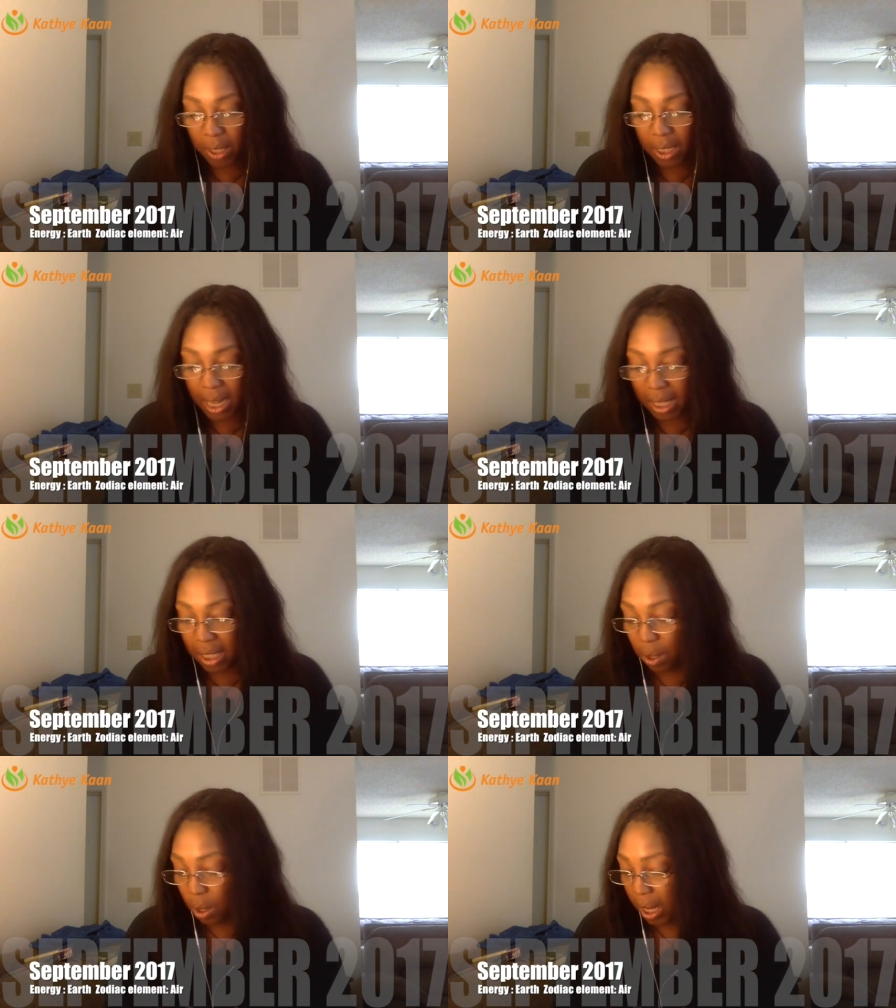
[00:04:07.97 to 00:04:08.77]

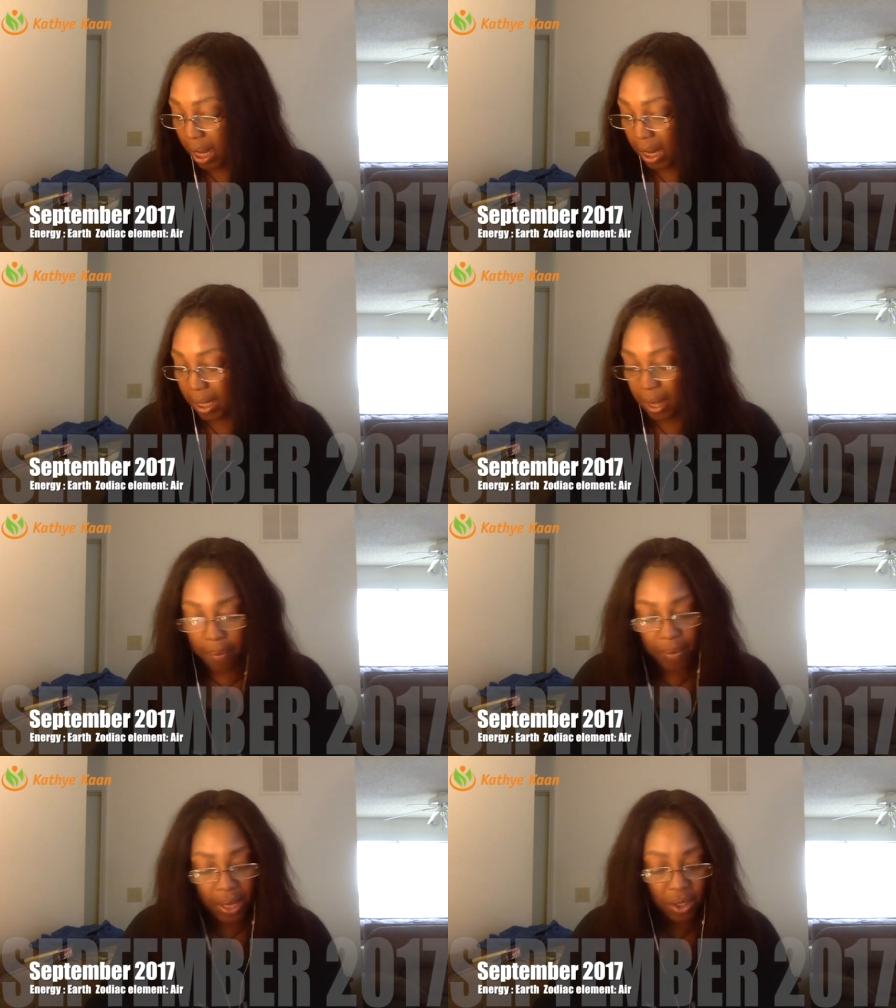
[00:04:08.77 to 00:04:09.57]
sense you look at it.
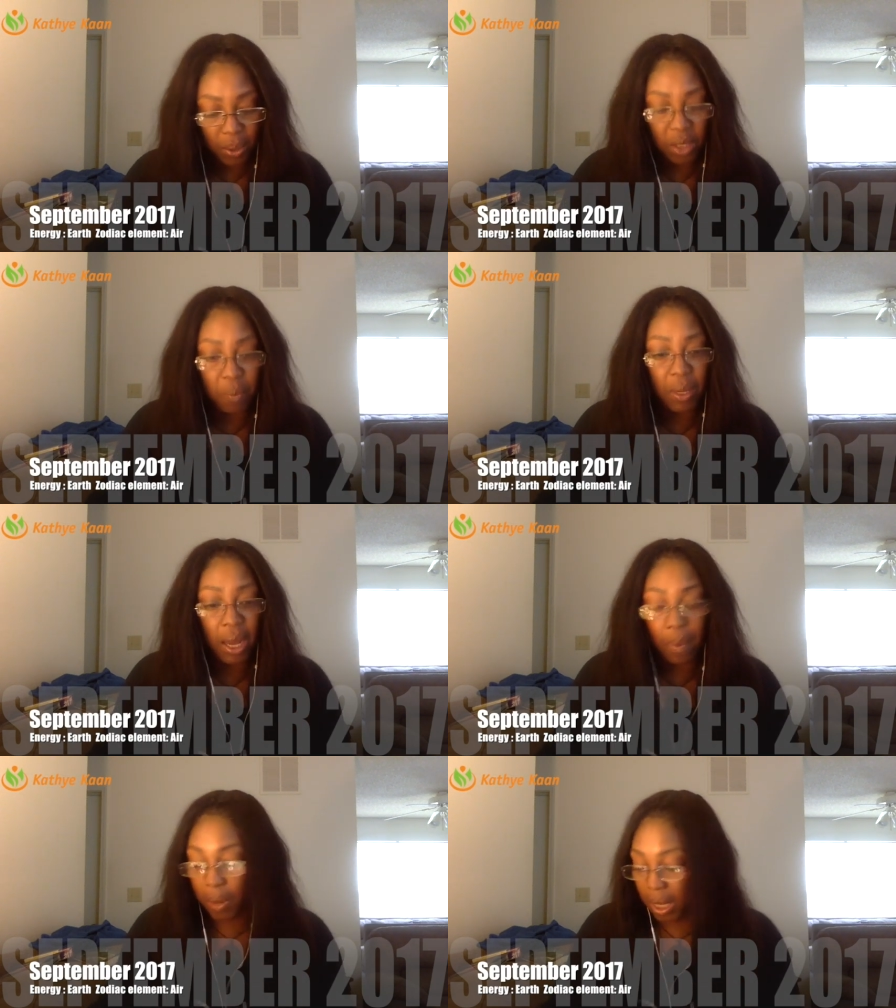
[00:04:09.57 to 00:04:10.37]
It's going to be
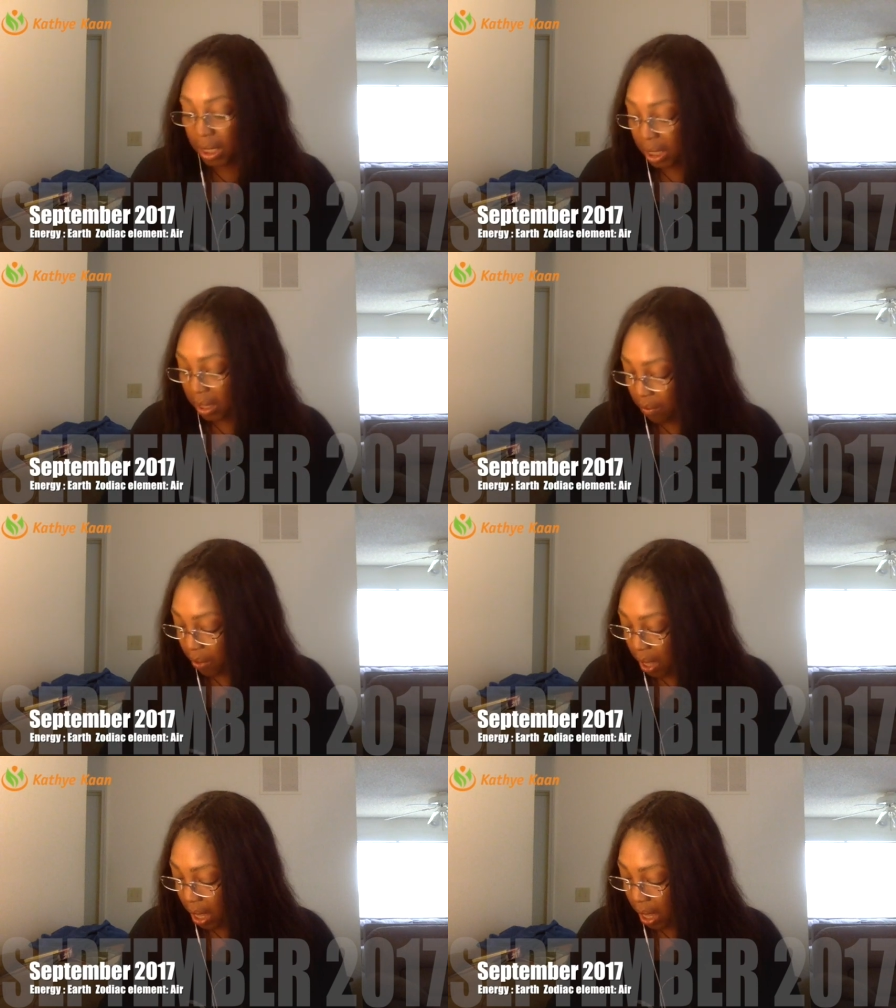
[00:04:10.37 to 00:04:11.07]
a positive